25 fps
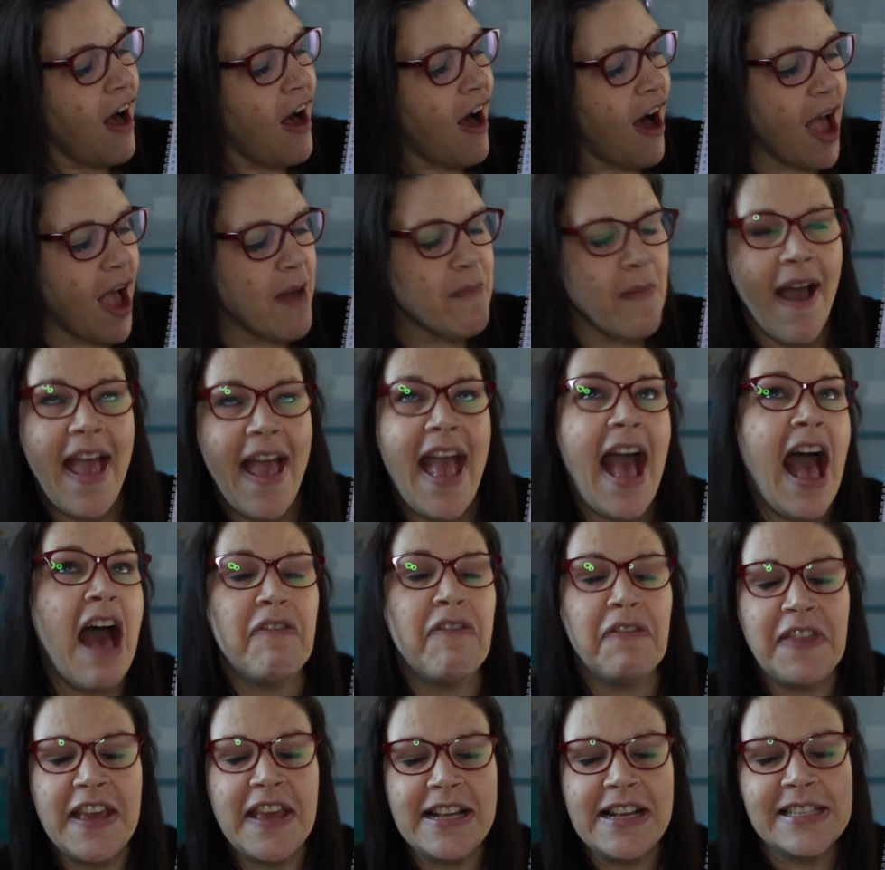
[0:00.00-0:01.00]
I might have
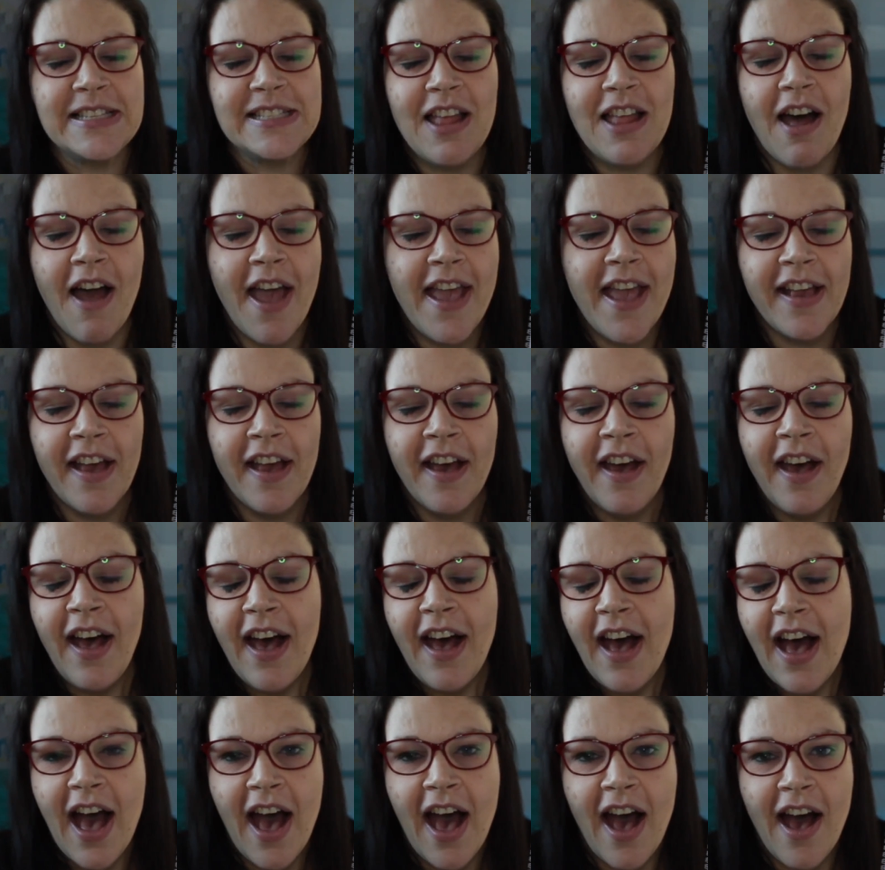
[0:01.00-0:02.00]
things like
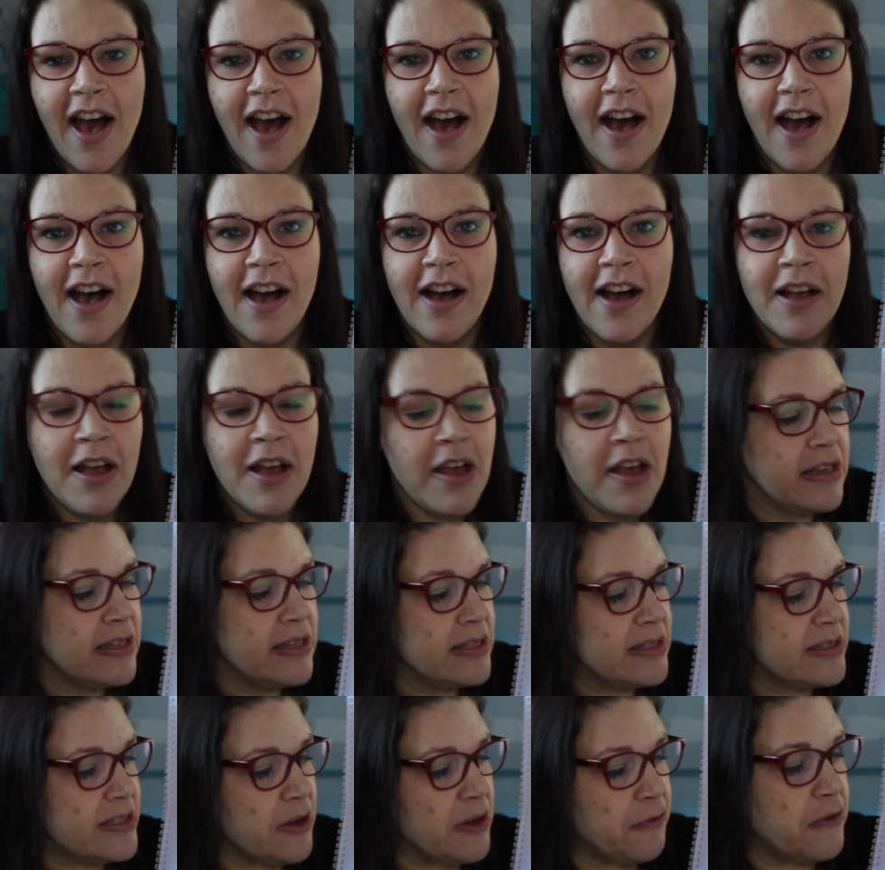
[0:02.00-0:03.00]

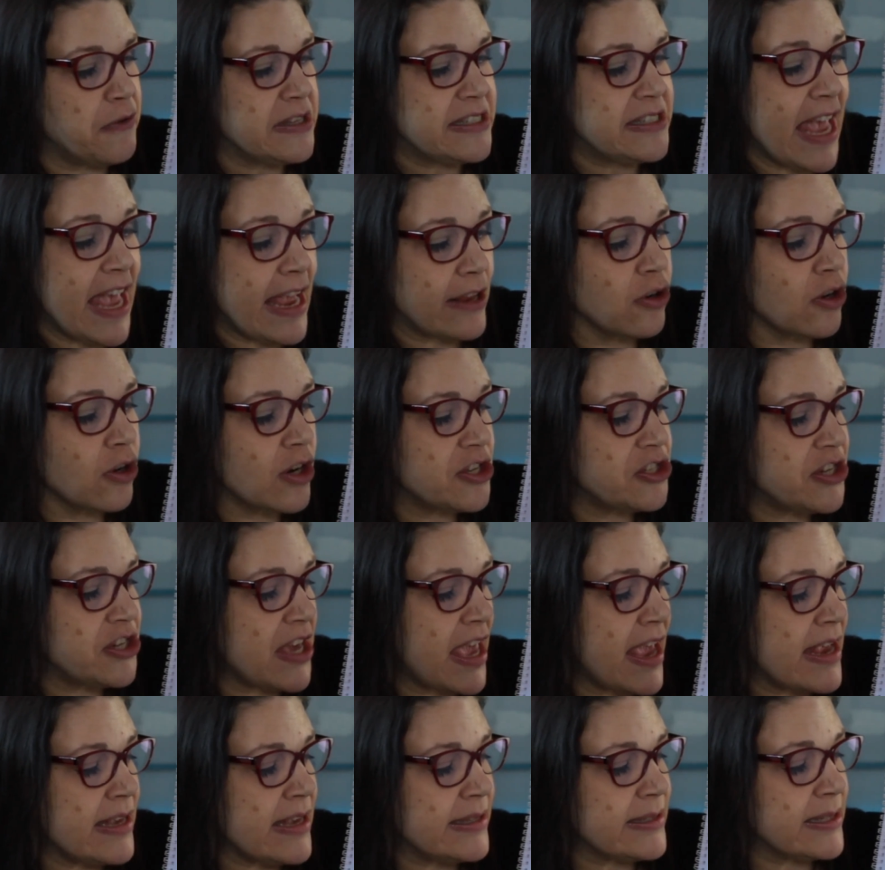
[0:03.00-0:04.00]
different
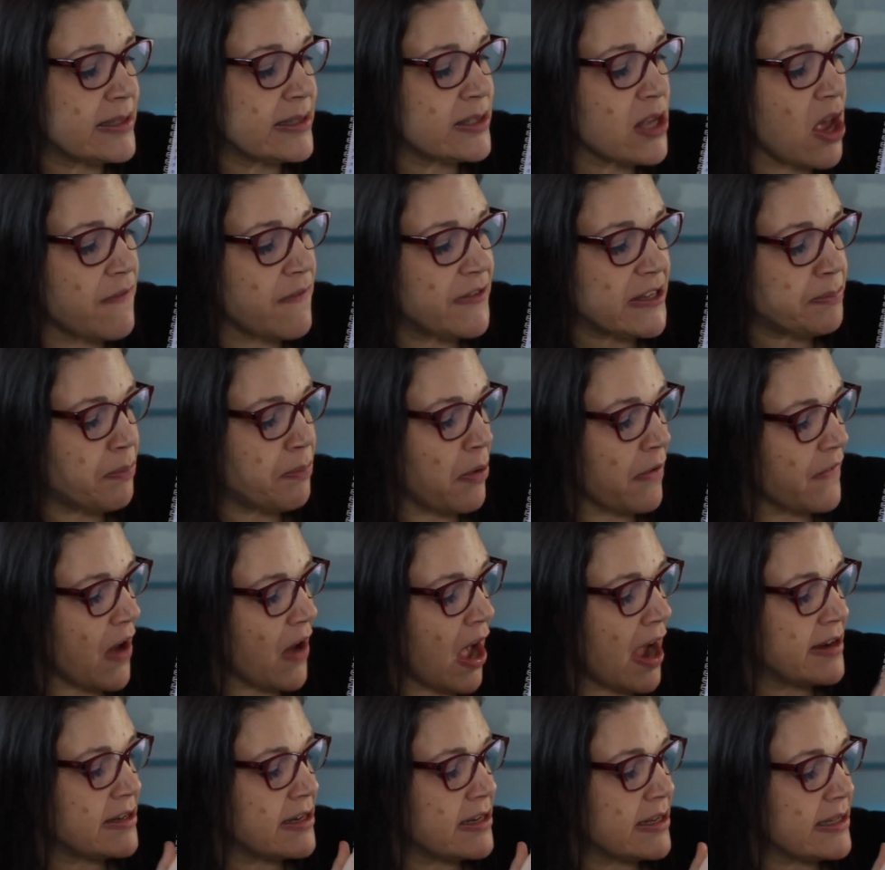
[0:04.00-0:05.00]
technologies, service
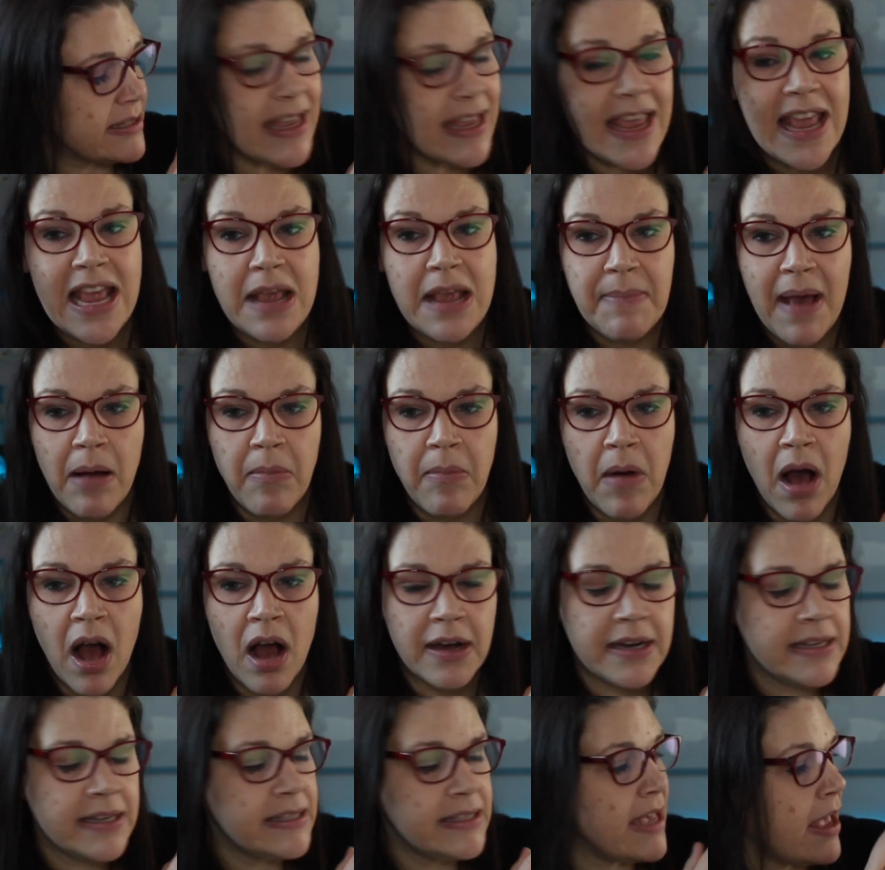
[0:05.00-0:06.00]
providers, email
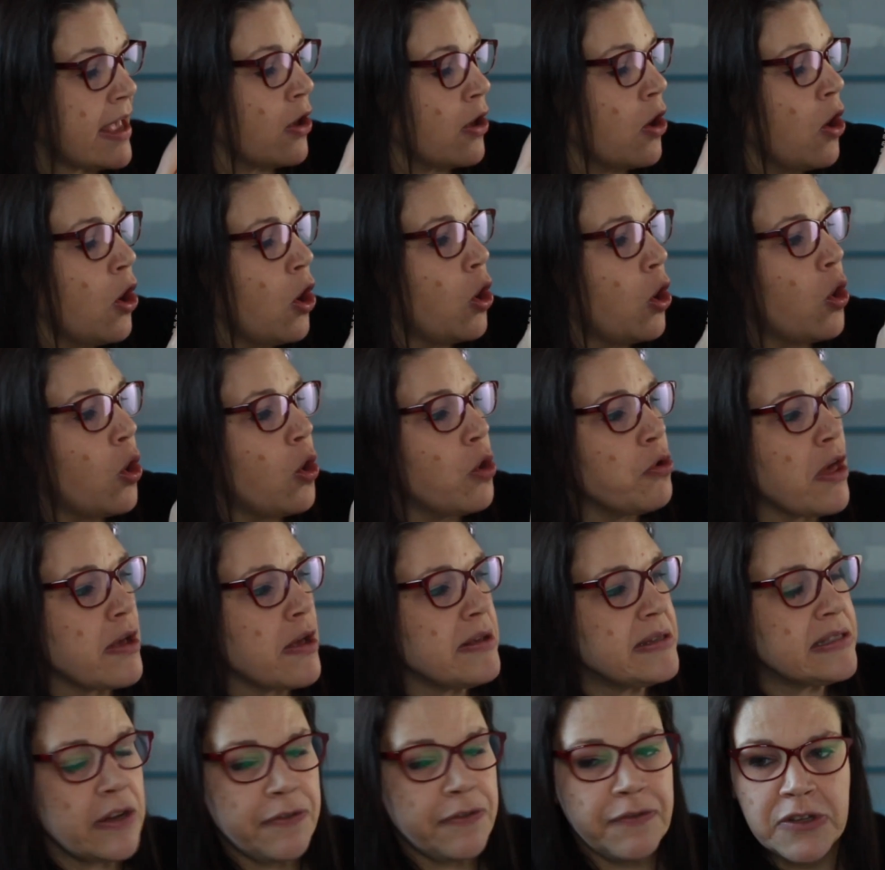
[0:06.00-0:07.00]
marketing, all those
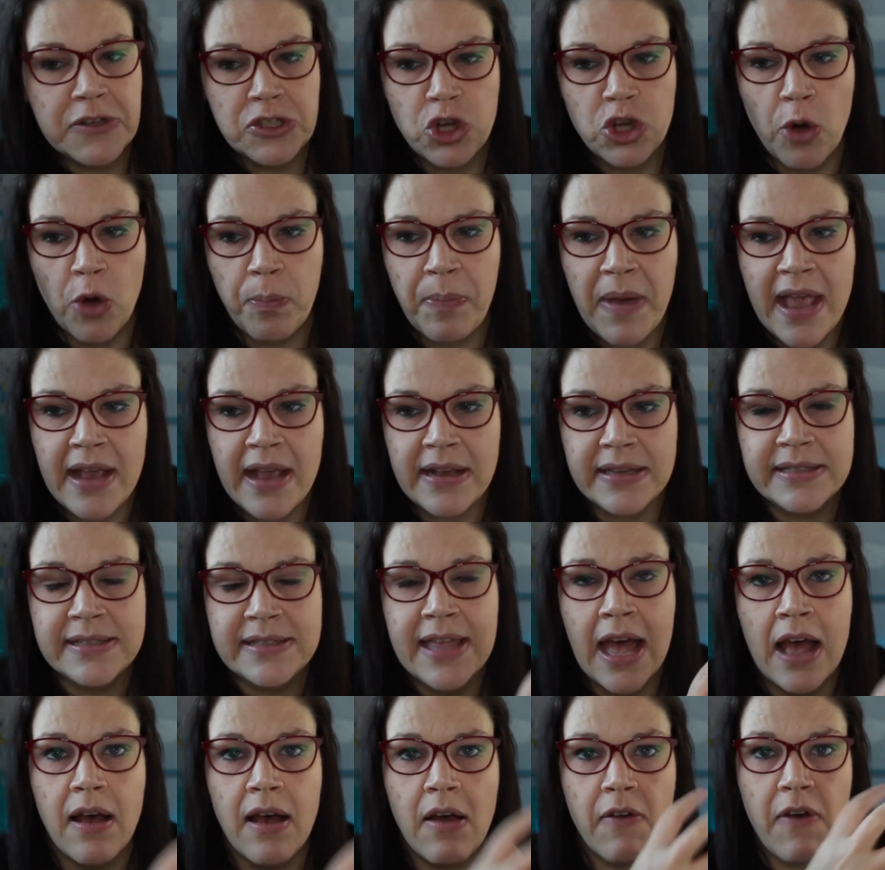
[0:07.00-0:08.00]
different topics
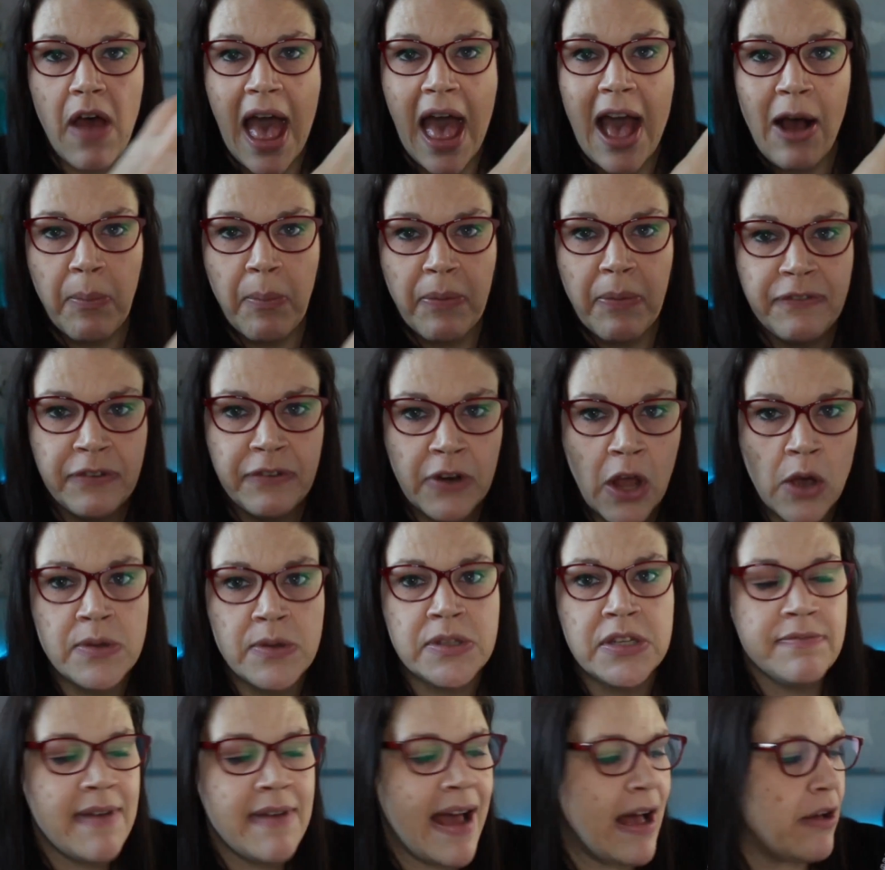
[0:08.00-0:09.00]
that help float
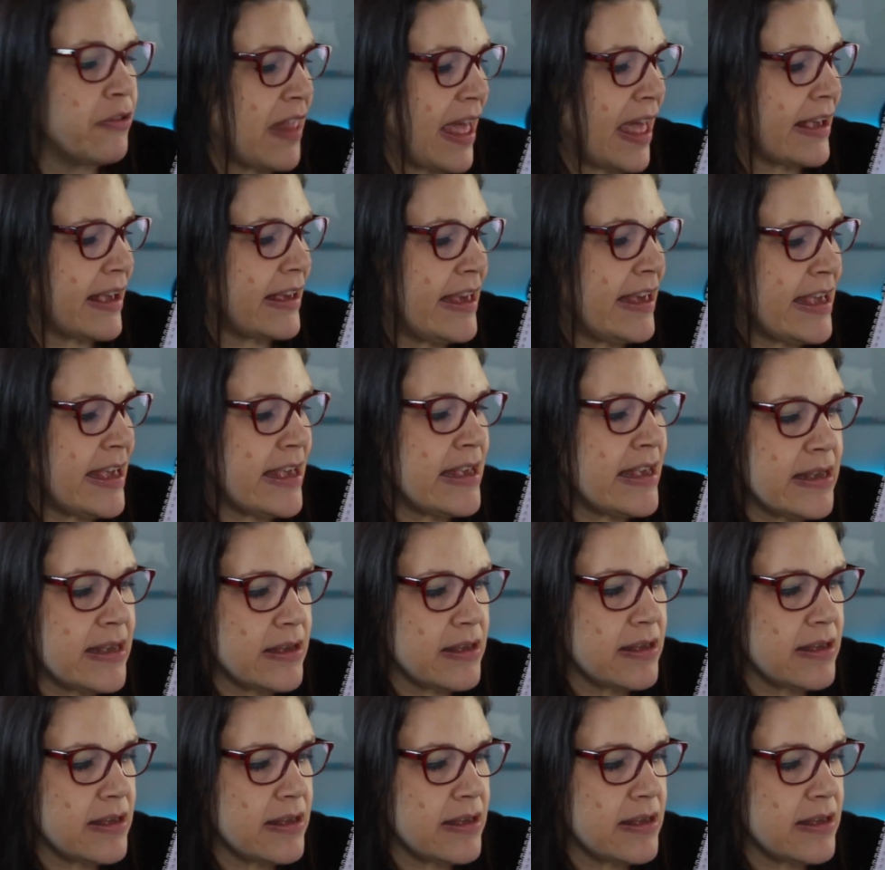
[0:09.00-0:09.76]
around that key